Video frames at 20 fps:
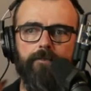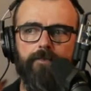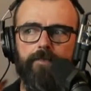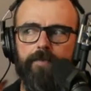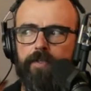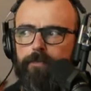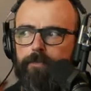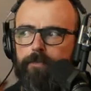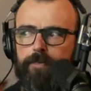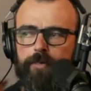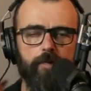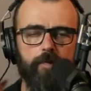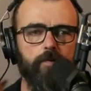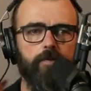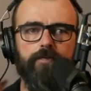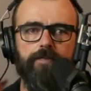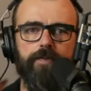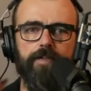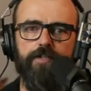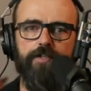It's a
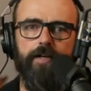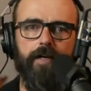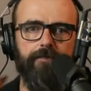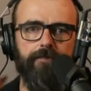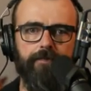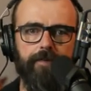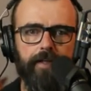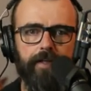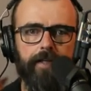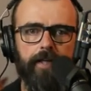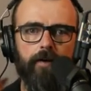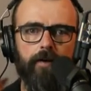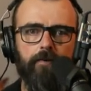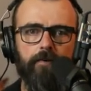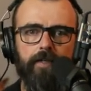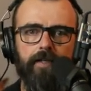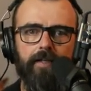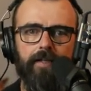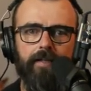beautifully shot video.